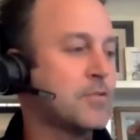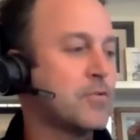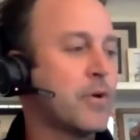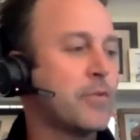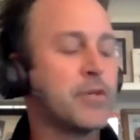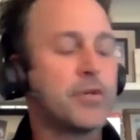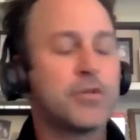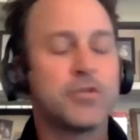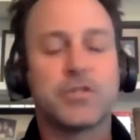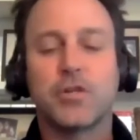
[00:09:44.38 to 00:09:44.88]
high school
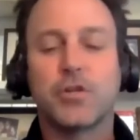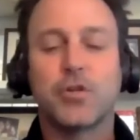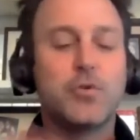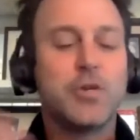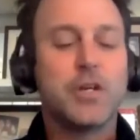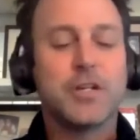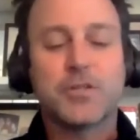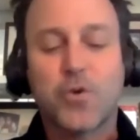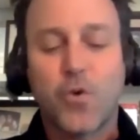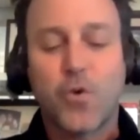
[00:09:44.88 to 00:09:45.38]
I was our
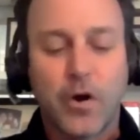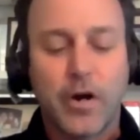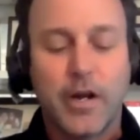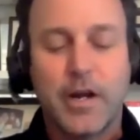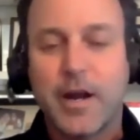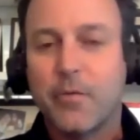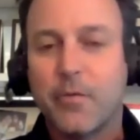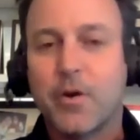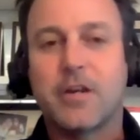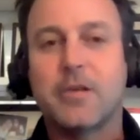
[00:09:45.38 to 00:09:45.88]

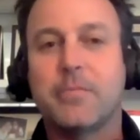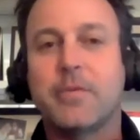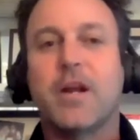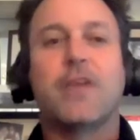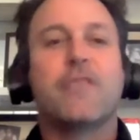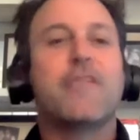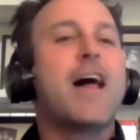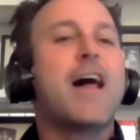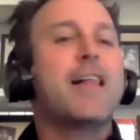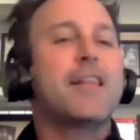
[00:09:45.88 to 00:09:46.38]
salutatorian. I wanted to be
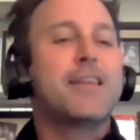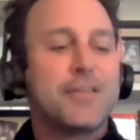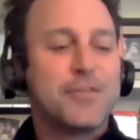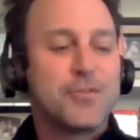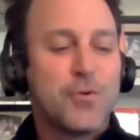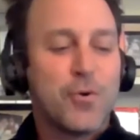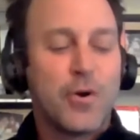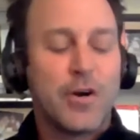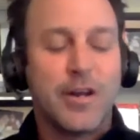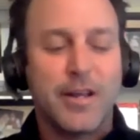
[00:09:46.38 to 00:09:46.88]
our
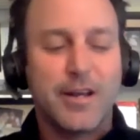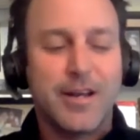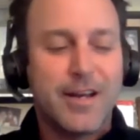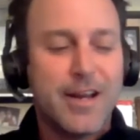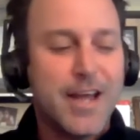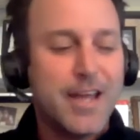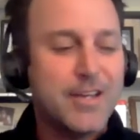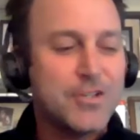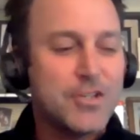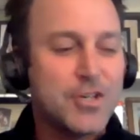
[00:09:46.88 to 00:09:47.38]
valedictorian.
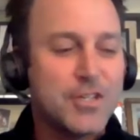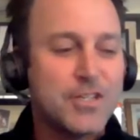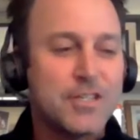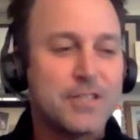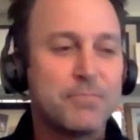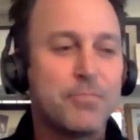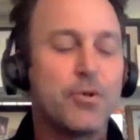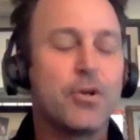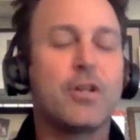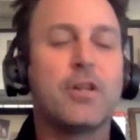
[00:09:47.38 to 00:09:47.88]
And I
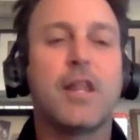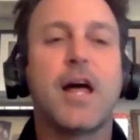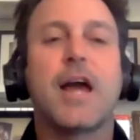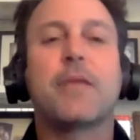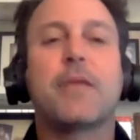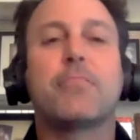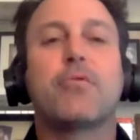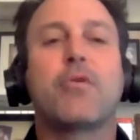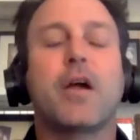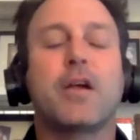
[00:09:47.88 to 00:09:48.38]
just put a
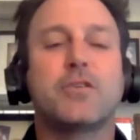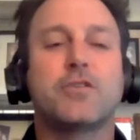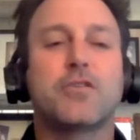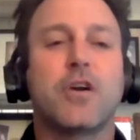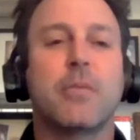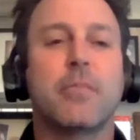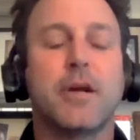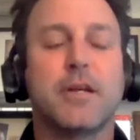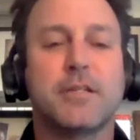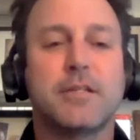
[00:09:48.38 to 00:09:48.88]
lot of
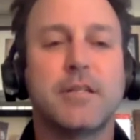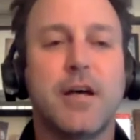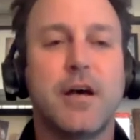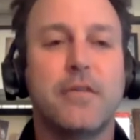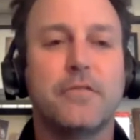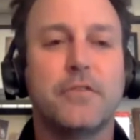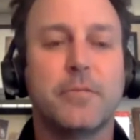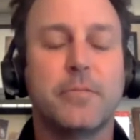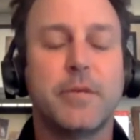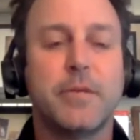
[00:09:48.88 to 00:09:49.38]
pressure on
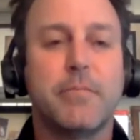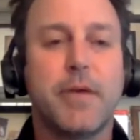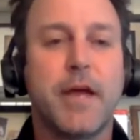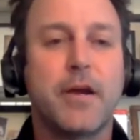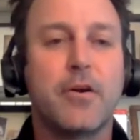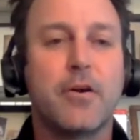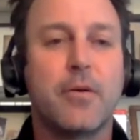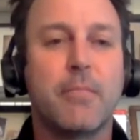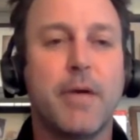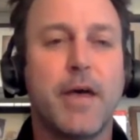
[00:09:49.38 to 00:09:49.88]
myself to be
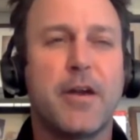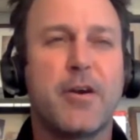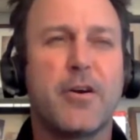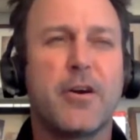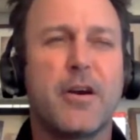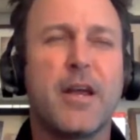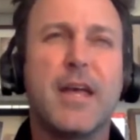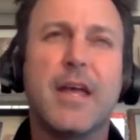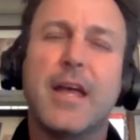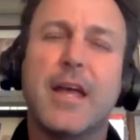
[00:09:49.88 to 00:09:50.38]
better and
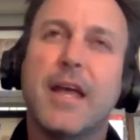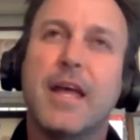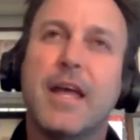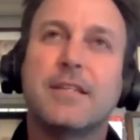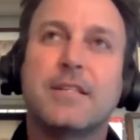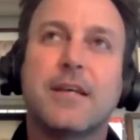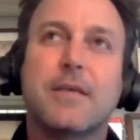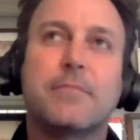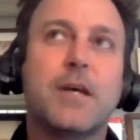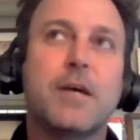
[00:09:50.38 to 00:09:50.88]
better.
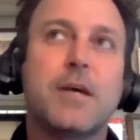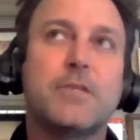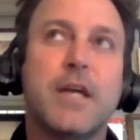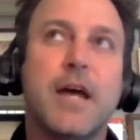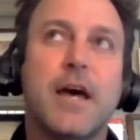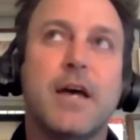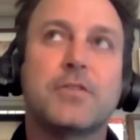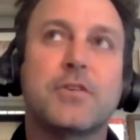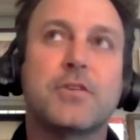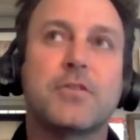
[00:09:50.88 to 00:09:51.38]
And sometimes
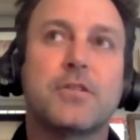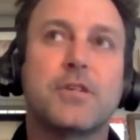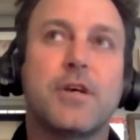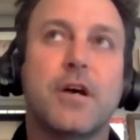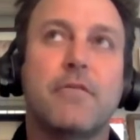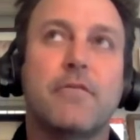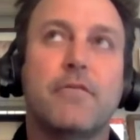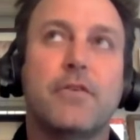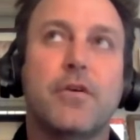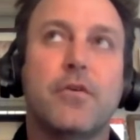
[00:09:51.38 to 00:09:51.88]
you ask
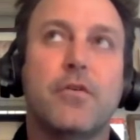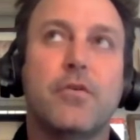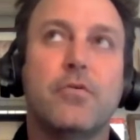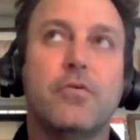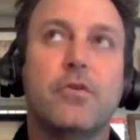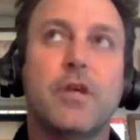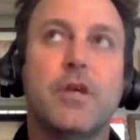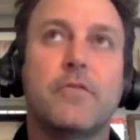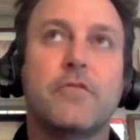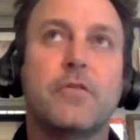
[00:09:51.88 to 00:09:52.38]
yourself,
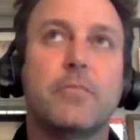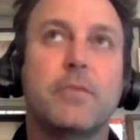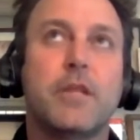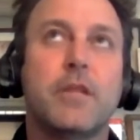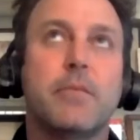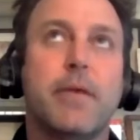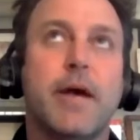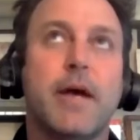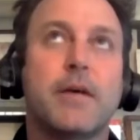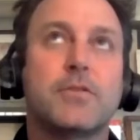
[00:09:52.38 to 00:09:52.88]
who do you have to be
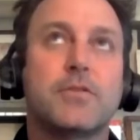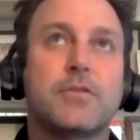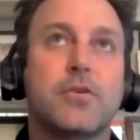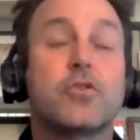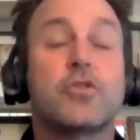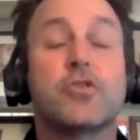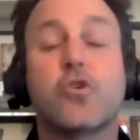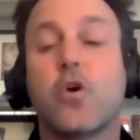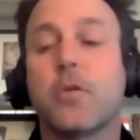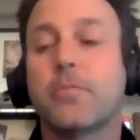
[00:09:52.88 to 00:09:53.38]
the best
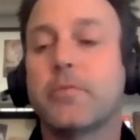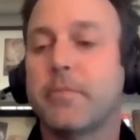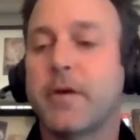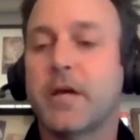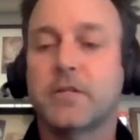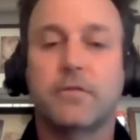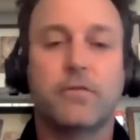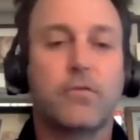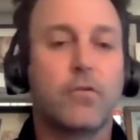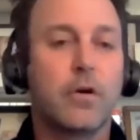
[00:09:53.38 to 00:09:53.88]
or show up the
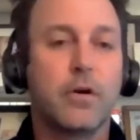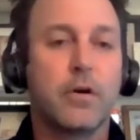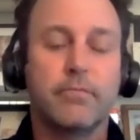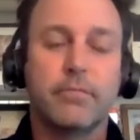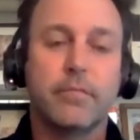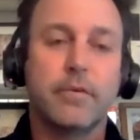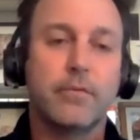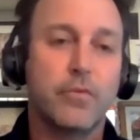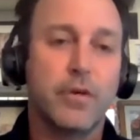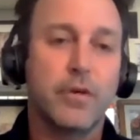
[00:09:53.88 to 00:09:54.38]
best for?
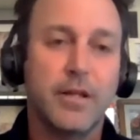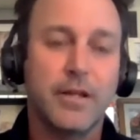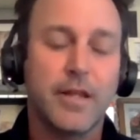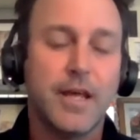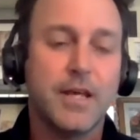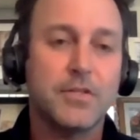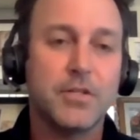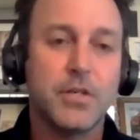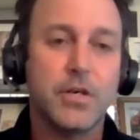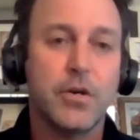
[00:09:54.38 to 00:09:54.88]
And really,
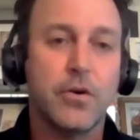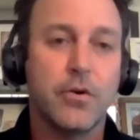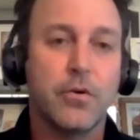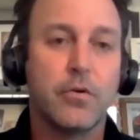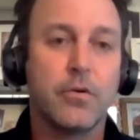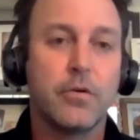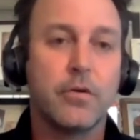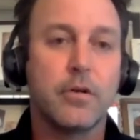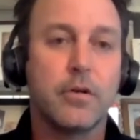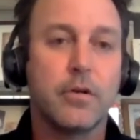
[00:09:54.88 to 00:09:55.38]
that's
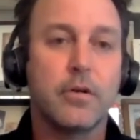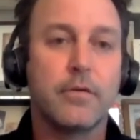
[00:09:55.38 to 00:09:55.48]
you.